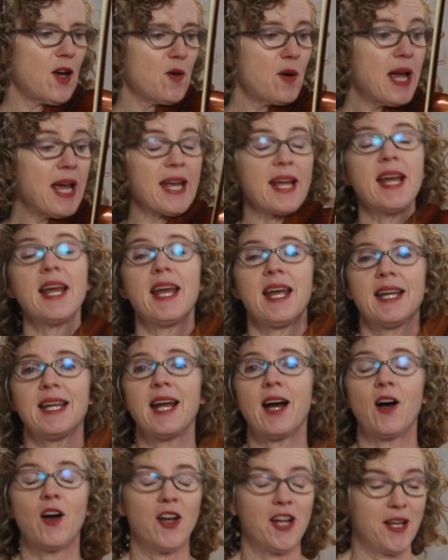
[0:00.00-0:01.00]
Okay,
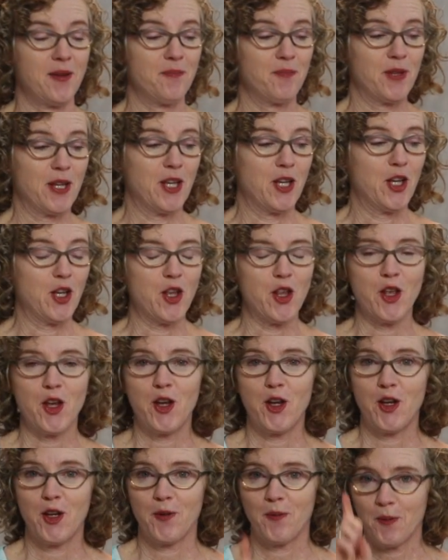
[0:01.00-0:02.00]
now,
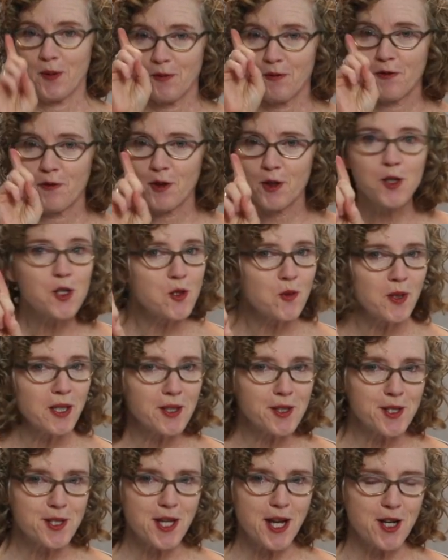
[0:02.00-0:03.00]
first
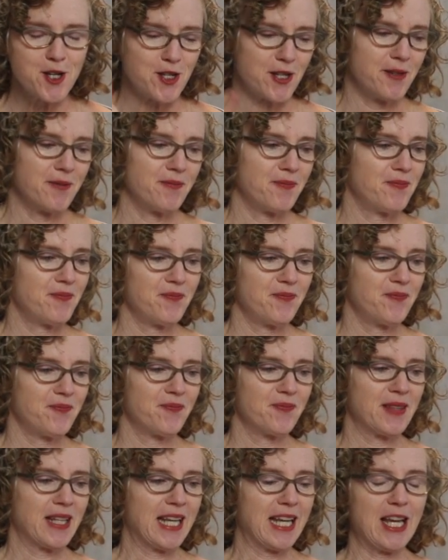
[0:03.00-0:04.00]
realization.
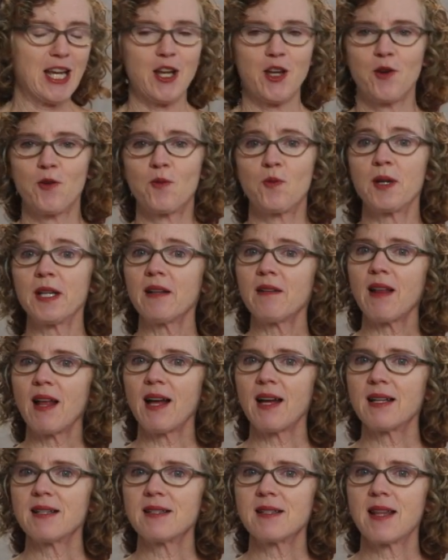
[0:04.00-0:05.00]
You
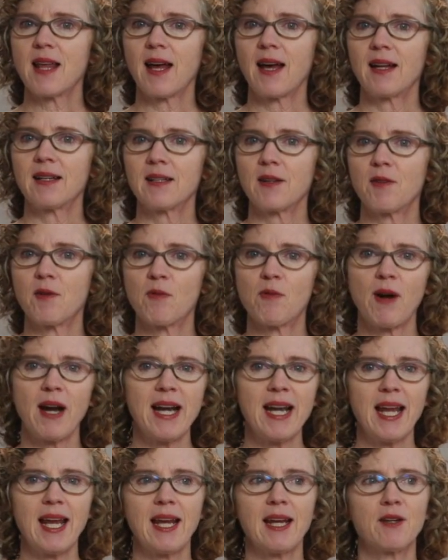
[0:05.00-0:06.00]
realize that the
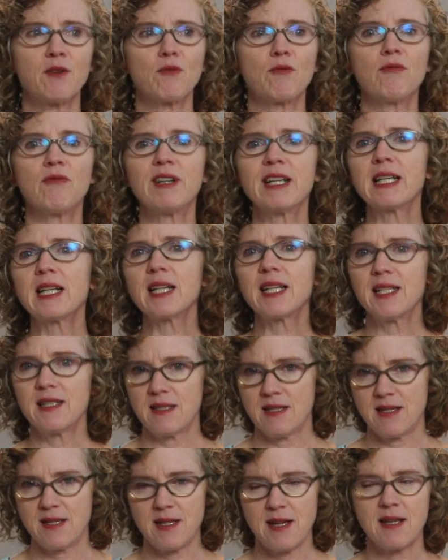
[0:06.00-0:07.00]
right hand really
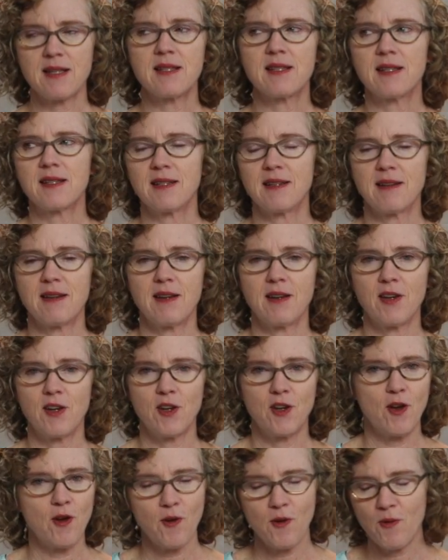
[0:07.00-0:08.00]
doesn't
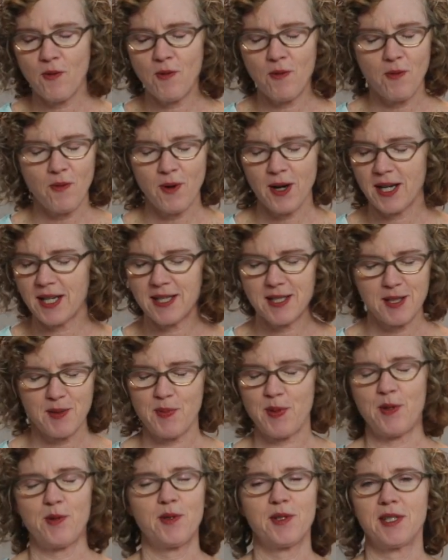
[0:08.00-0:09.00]
know what it's
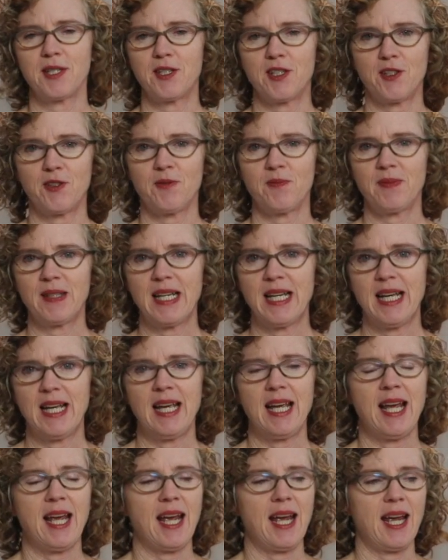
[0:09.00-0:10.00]
supposed to do.
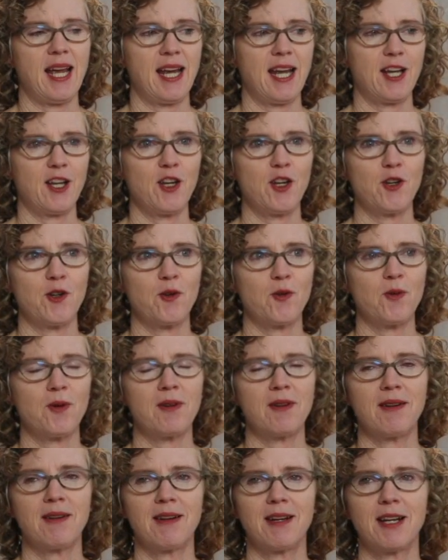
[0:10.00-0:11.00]
And you